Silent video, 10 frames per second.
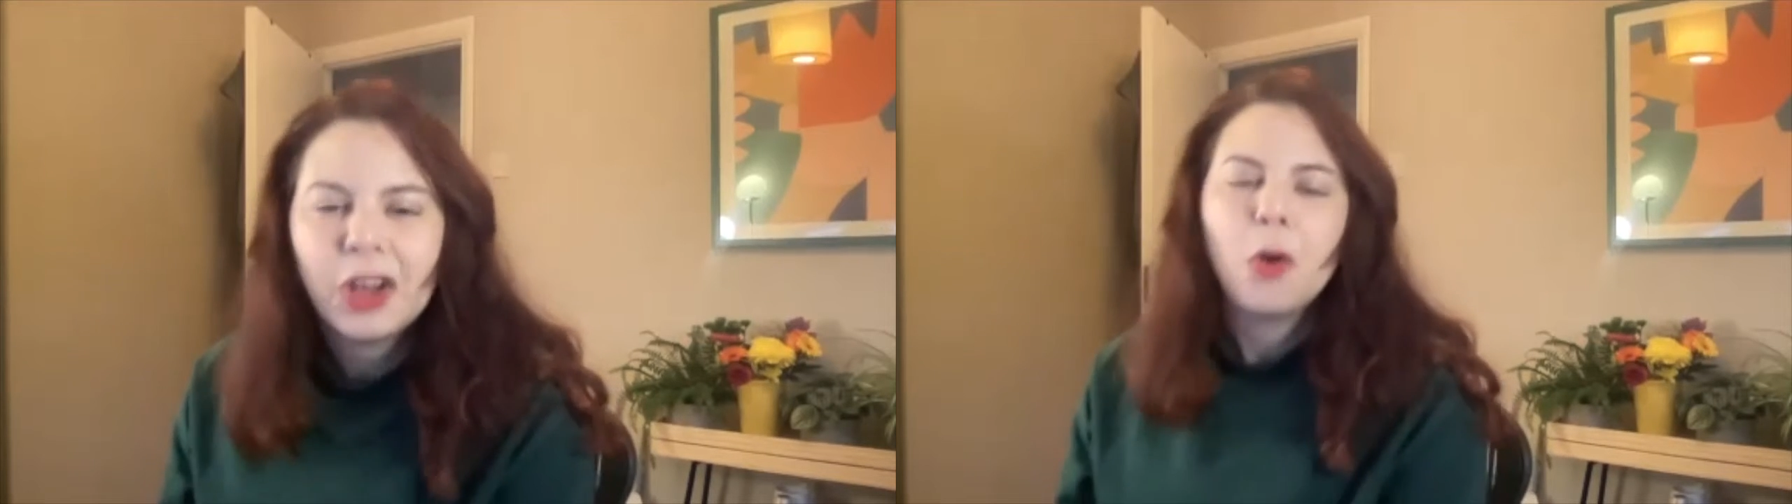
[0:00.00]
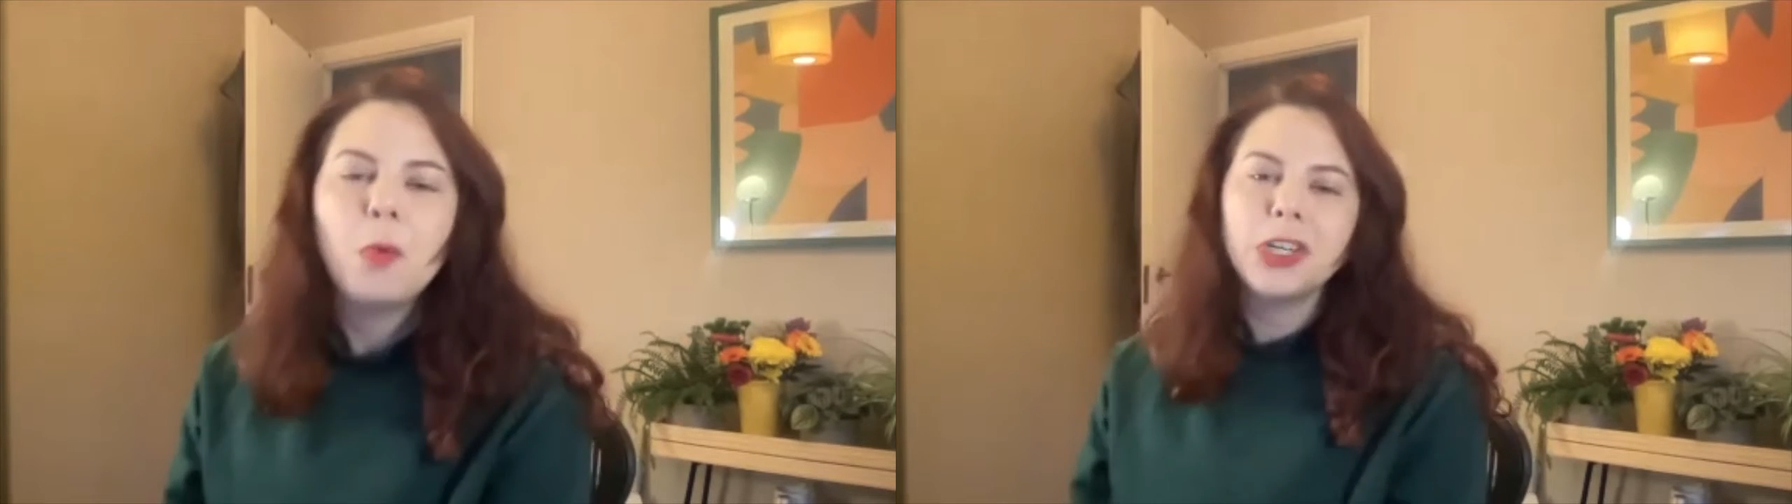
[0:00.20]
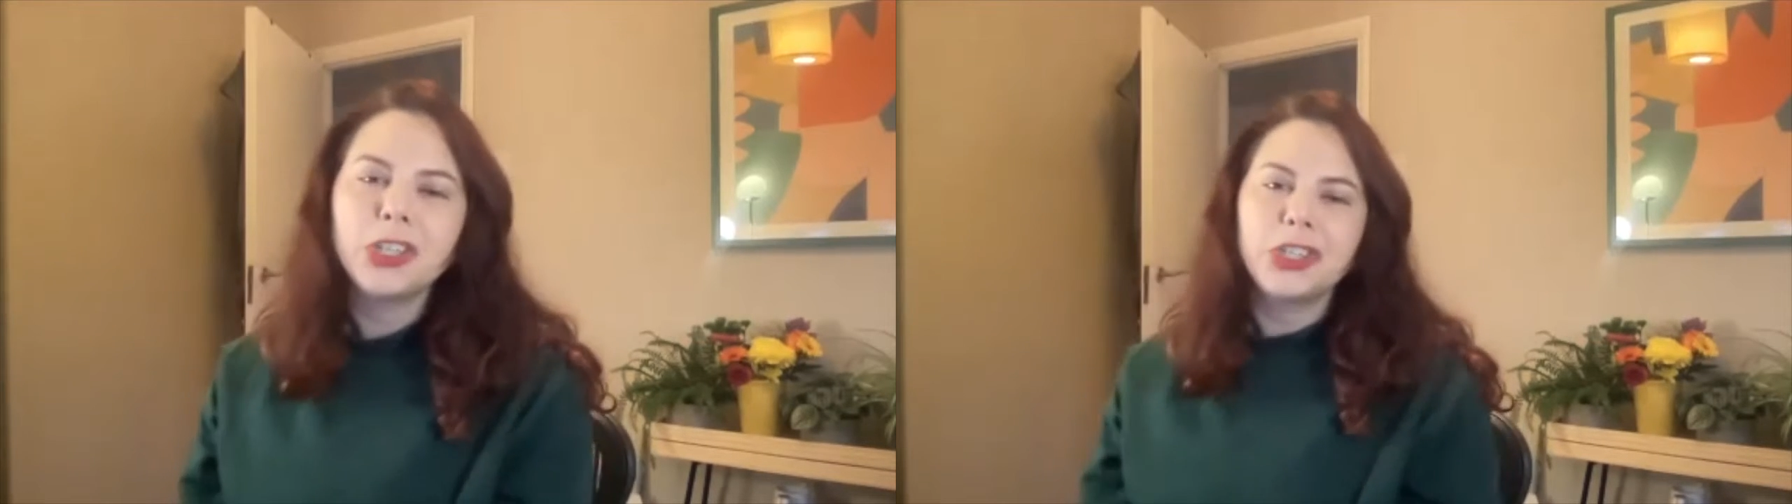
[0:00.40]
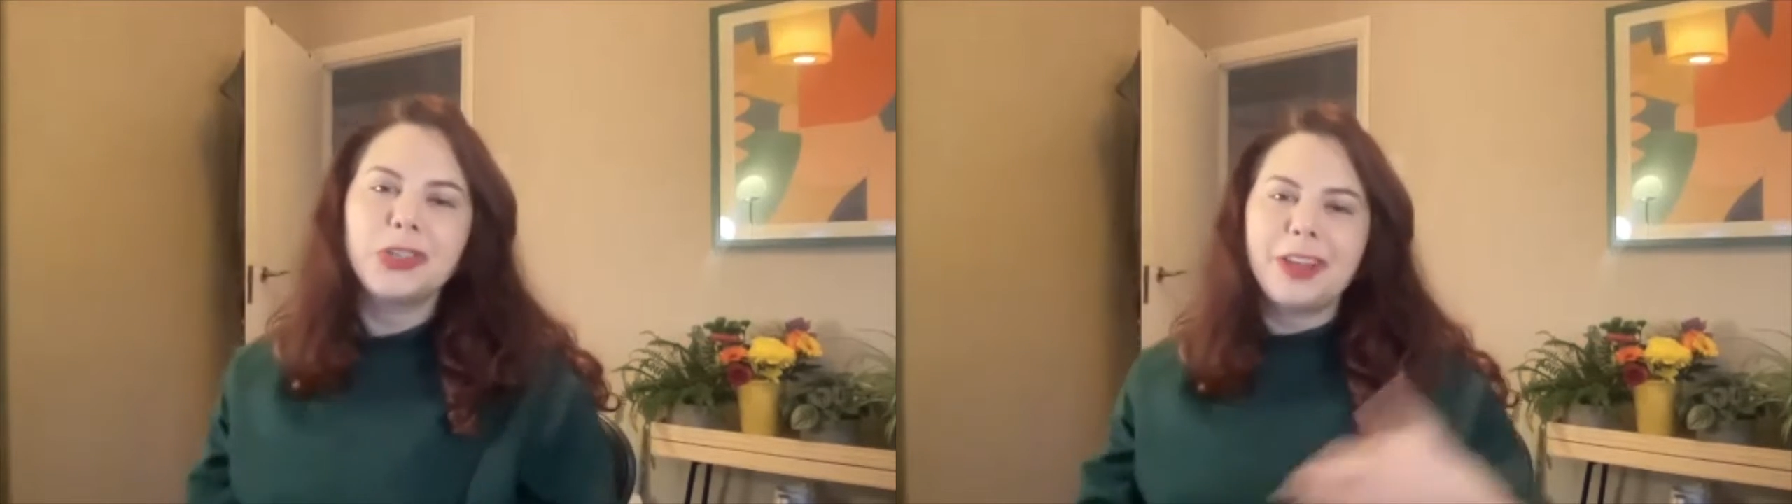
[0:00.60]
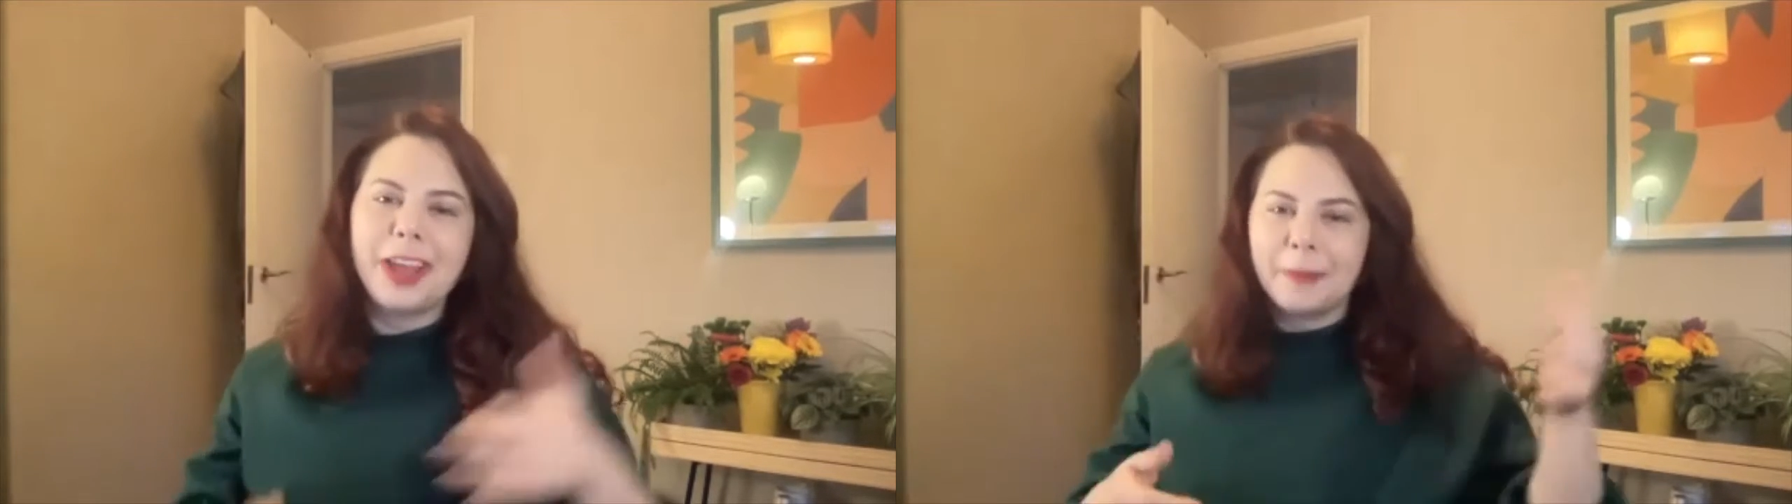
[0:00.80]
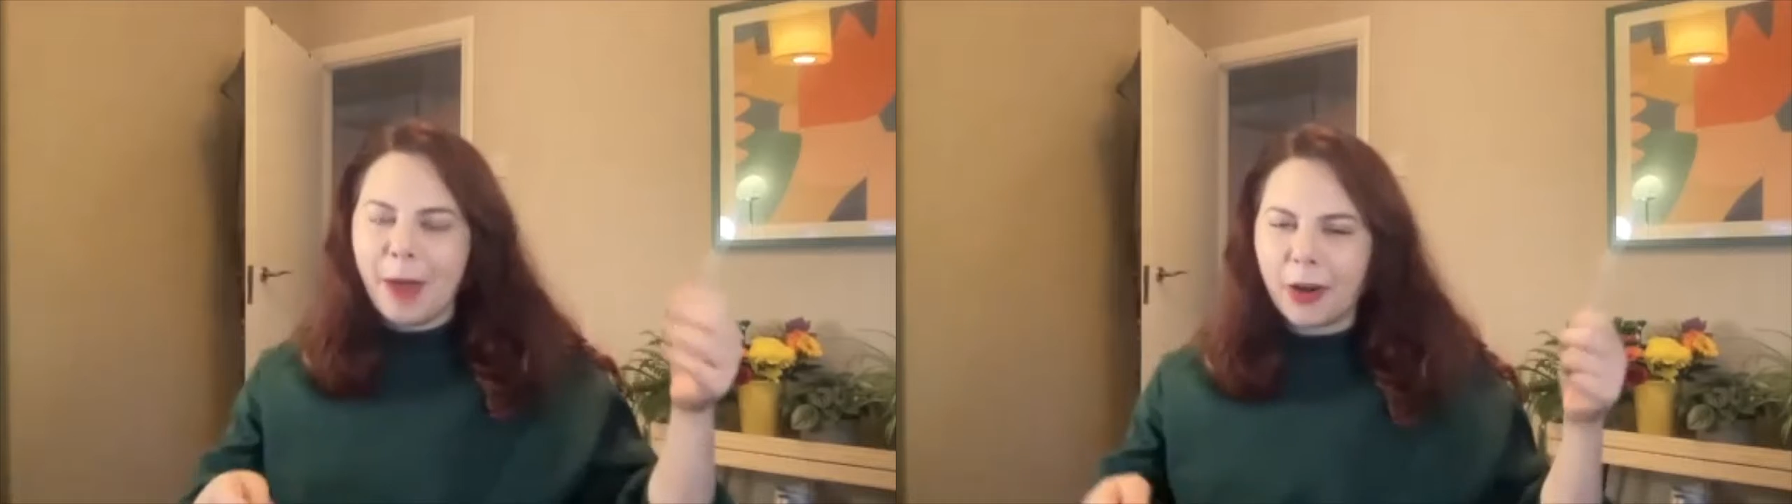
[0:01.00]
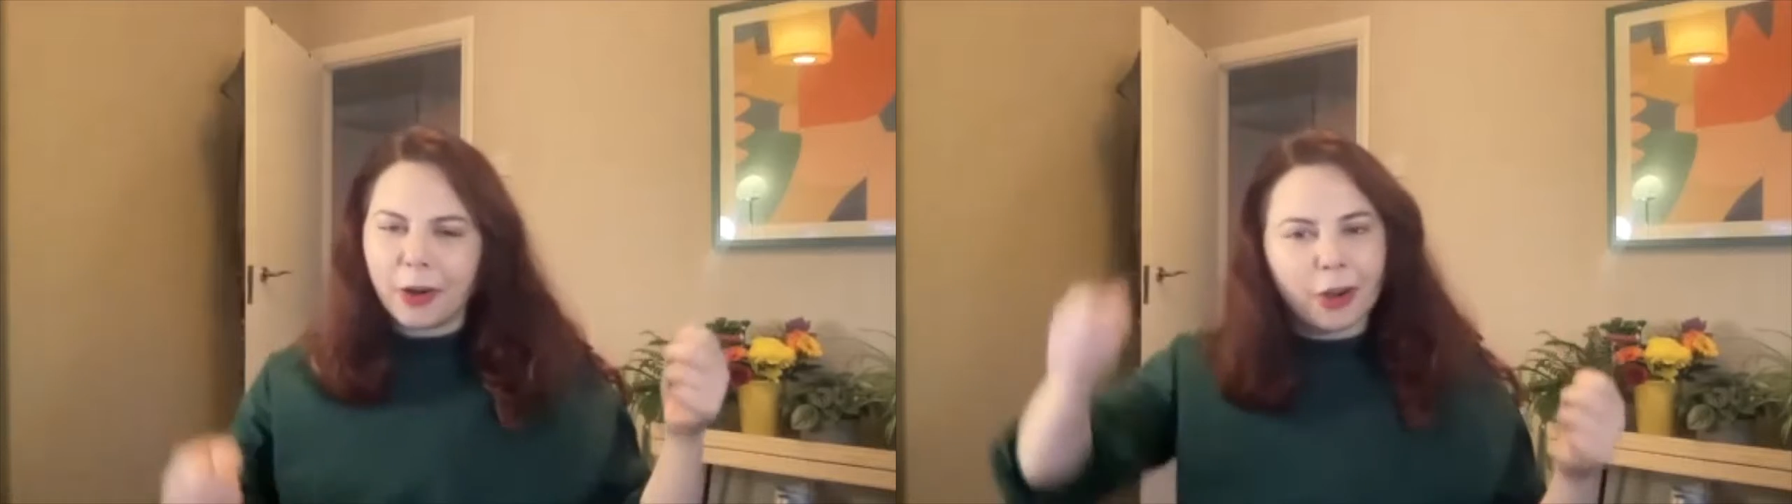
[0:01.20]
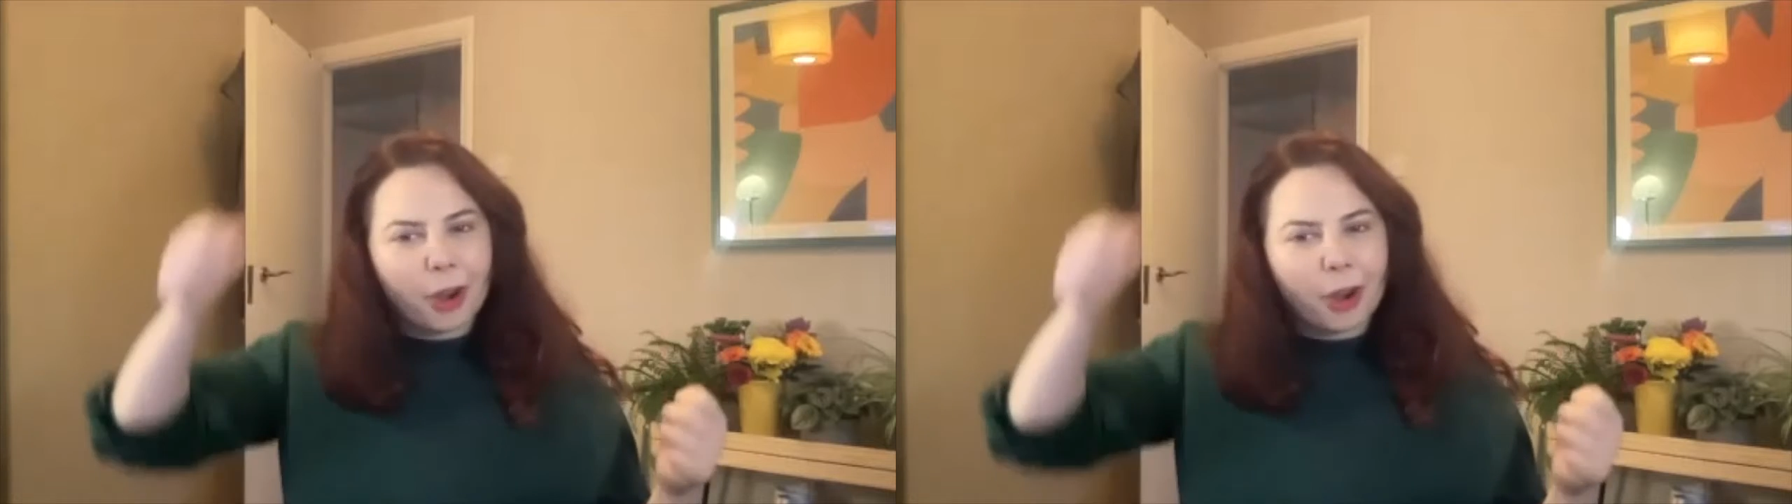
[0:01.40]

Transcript: which do you like better,